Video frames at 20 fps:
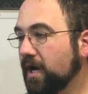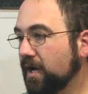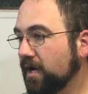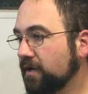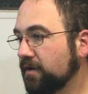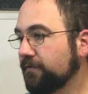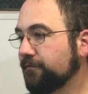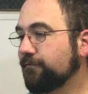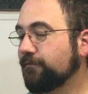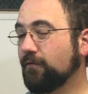
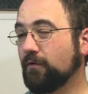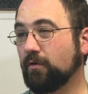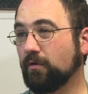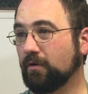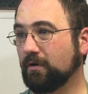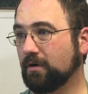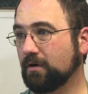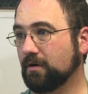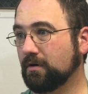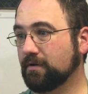But
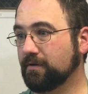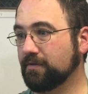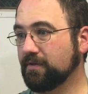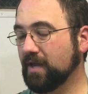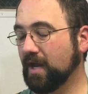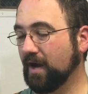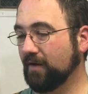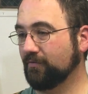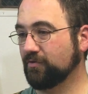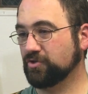
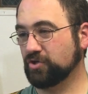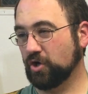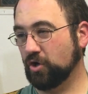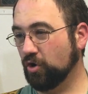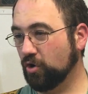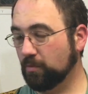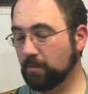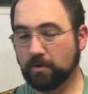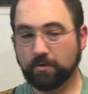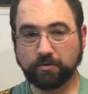for the
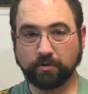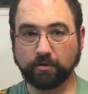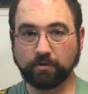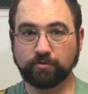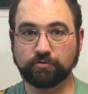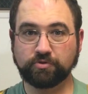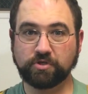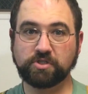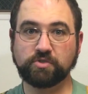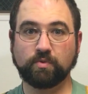average
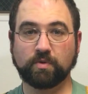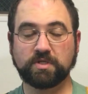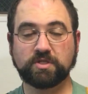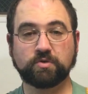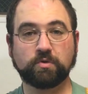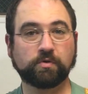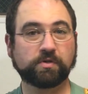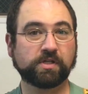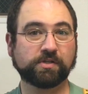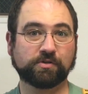homeowner who just
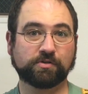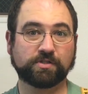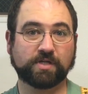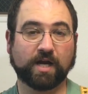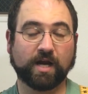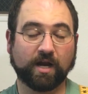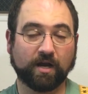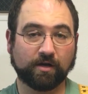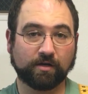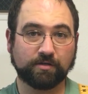wants to rotate their
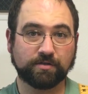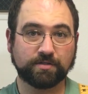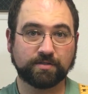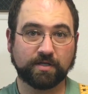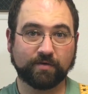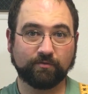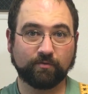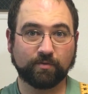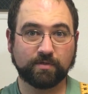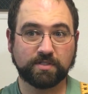
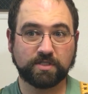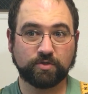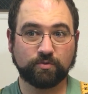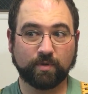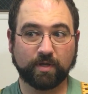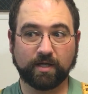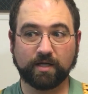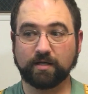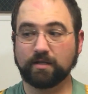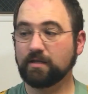tires every
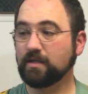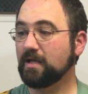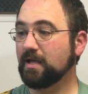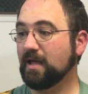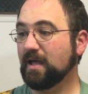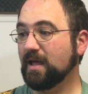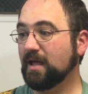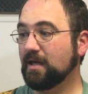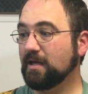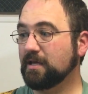once in a while,
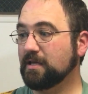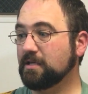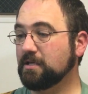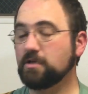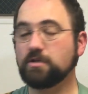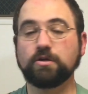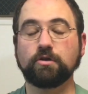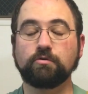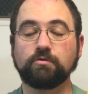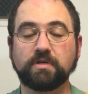
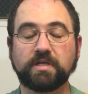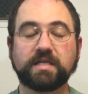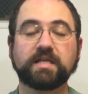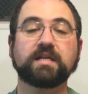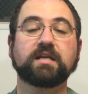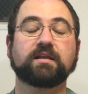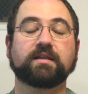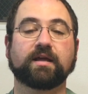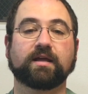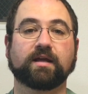you
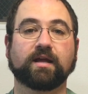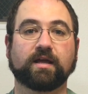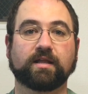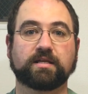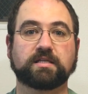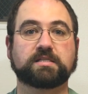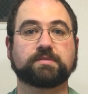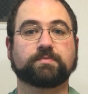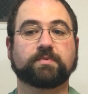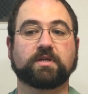don't need that
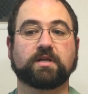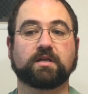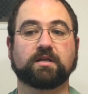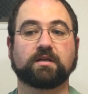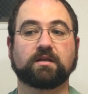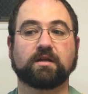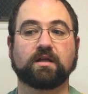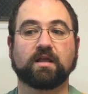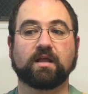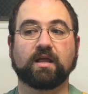kind of
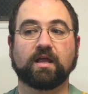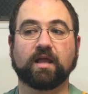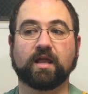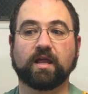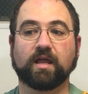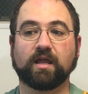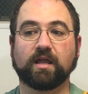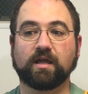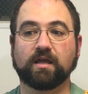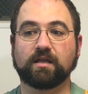speed.
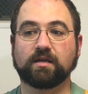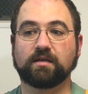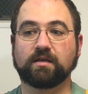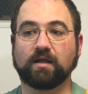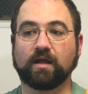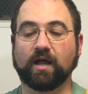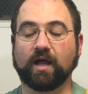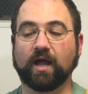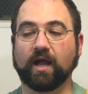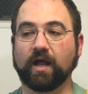
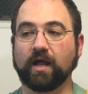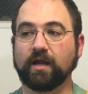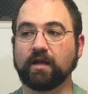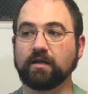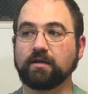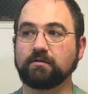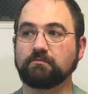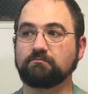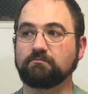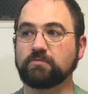And
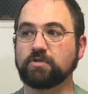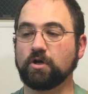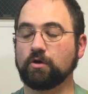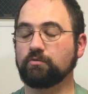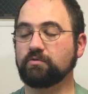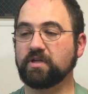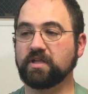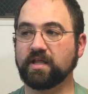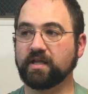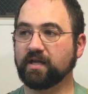I
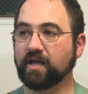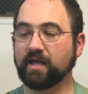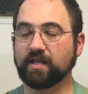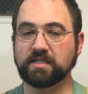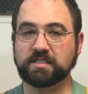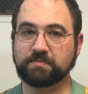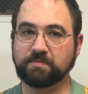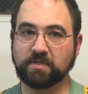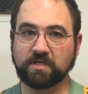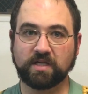don't need that
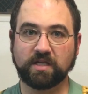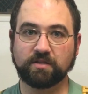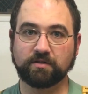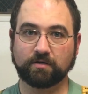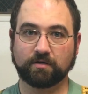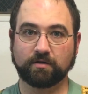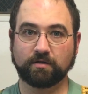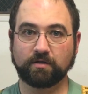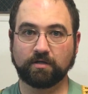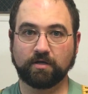kind of speed
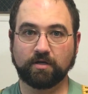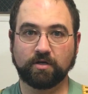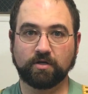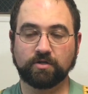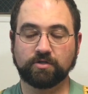either,